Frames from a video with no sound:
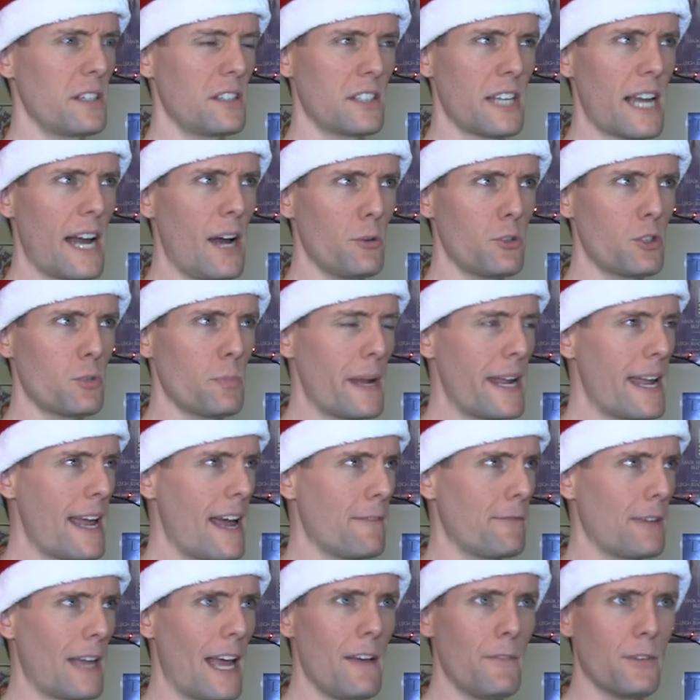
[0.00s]
this house may
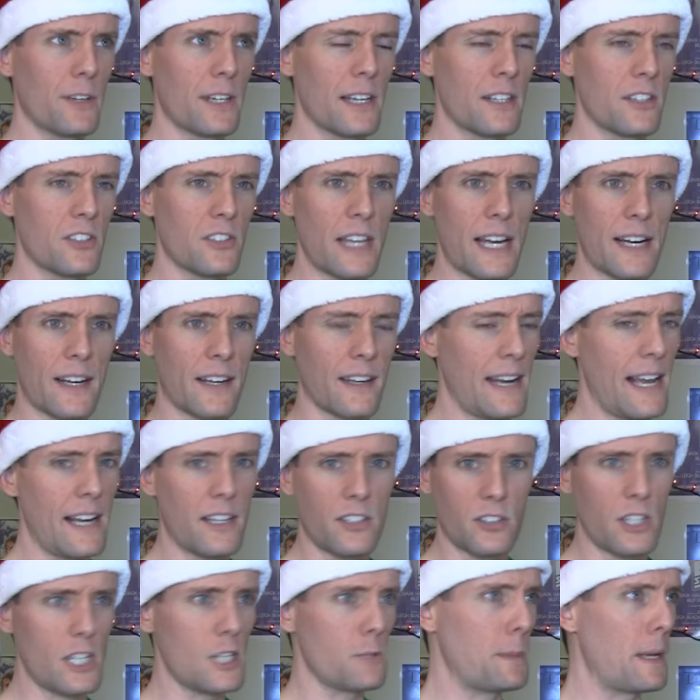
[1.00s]
have evidence that
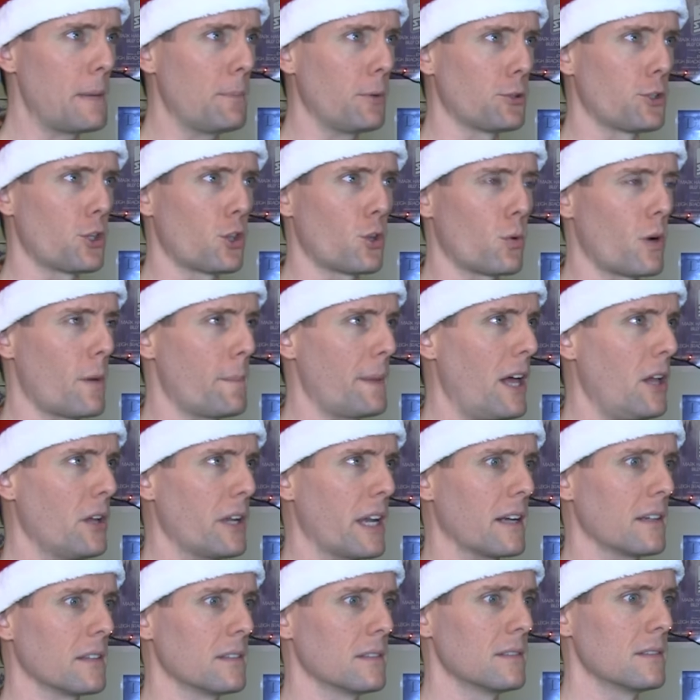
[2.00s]
connects these people to the
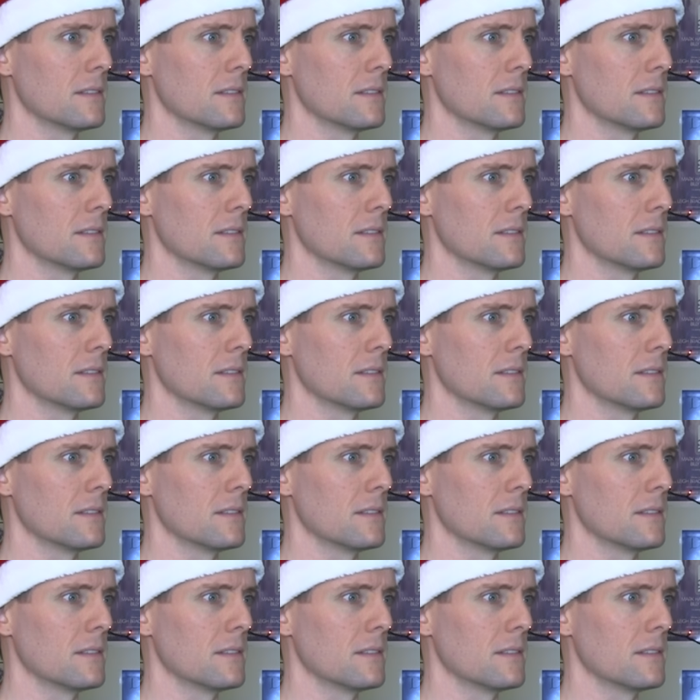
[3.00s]
rebellion.